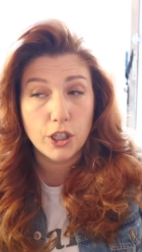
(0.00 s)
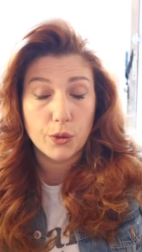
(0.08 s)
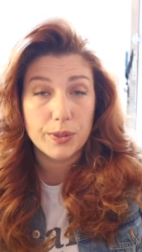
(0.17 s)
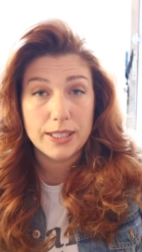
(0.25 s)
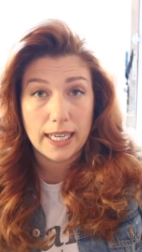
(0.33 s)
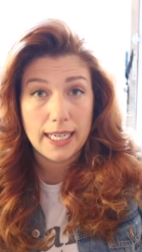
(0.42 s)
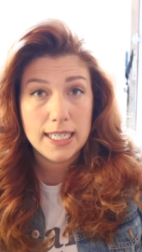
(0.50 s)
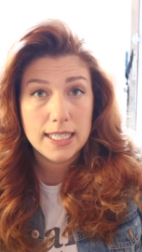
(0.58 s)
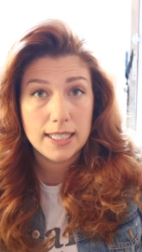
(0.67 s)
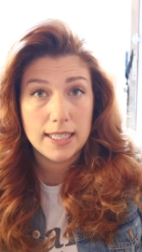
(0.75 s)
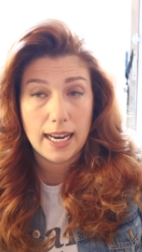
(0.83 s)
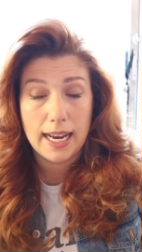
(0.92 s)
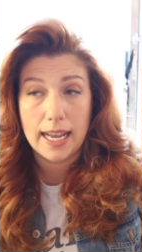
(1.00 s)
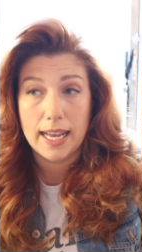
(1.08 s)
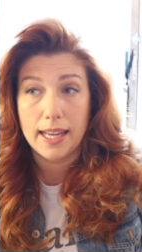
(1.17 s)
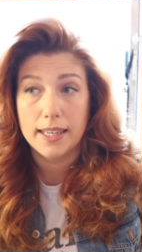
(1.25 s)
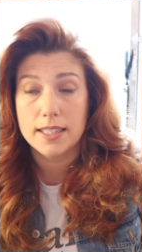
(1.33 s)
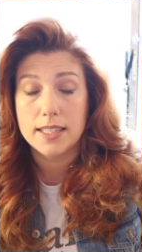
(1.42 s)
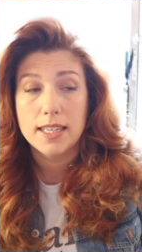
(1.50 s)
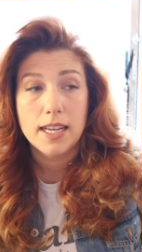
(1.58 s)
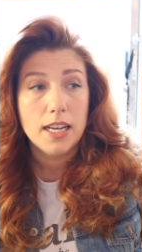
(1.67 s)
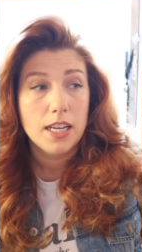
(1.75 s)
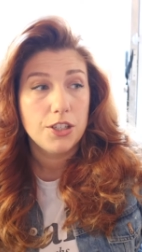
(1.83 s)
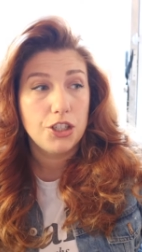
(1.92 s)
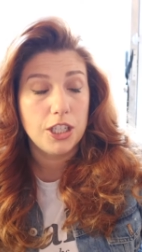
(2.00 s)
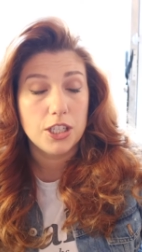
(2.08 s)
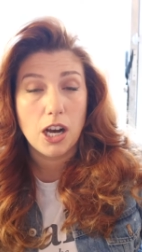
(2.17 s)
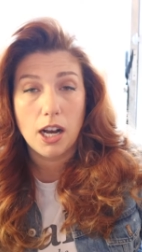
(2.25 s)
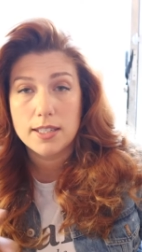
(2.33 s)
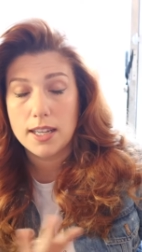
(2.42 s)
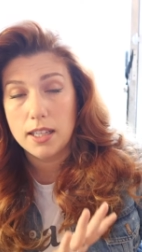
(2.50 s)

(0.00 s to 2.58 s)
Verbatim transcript: could relate and she talks